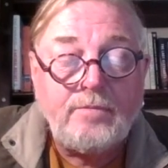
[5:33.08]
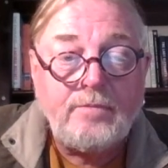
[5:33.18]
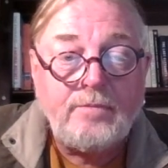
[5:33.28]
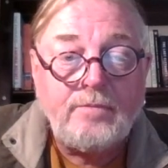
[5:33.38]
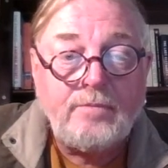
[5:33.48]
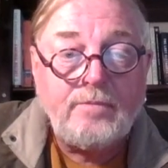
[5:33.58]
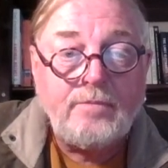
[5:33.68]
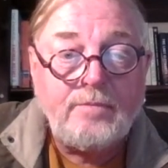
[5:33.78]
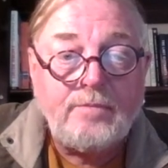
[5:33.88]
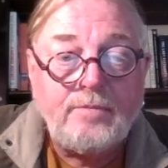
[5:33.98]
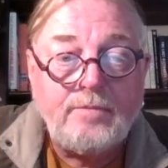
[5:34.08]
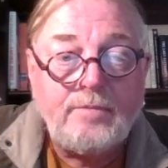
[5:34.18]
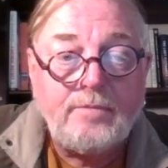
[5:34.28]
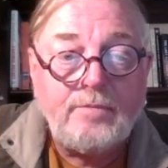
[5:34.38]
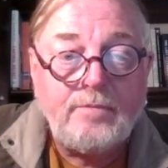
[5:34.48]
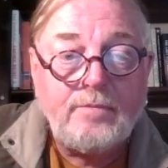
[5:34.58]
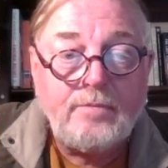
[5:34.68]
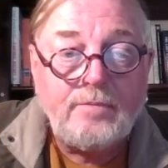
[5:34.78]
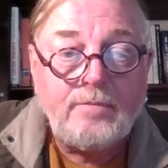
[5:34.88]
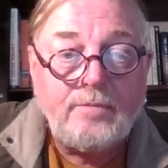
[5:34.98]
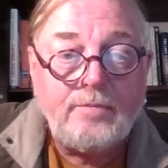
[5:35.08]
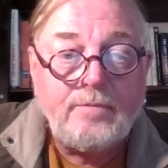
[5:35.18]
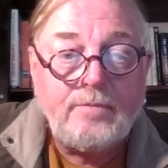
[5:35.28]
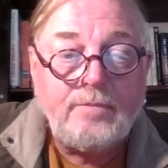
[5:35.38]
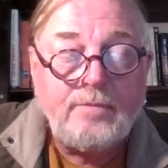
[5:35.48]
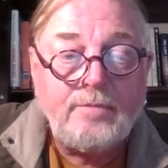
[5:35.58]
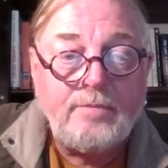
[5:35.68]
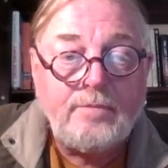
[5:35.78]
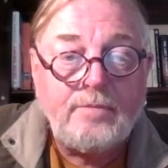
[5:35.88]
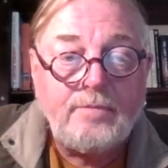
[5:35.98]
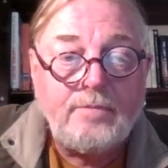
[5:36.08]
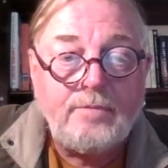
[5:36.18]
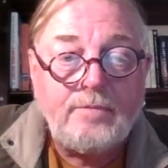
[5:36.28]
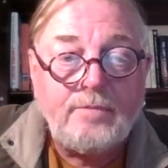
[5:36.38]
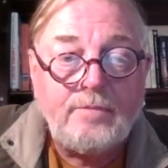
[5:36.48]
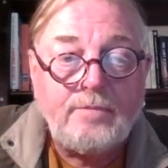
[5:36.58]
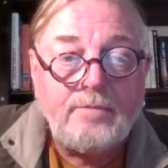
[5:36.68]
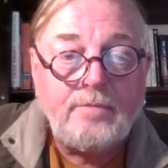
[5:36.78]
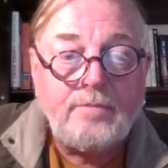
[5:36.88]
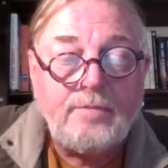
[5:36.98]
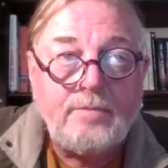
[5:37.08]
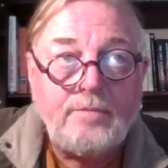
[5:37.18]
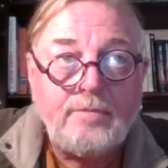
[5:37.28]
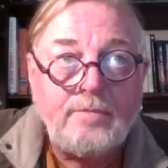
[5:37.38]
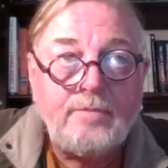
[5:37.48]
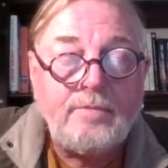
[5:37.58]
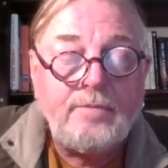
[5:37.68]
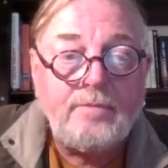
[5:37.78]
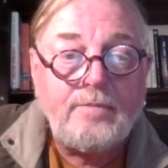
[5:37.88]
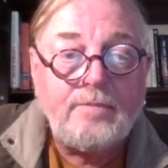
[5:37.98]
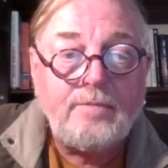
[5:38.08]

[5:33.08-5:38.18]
[no speech]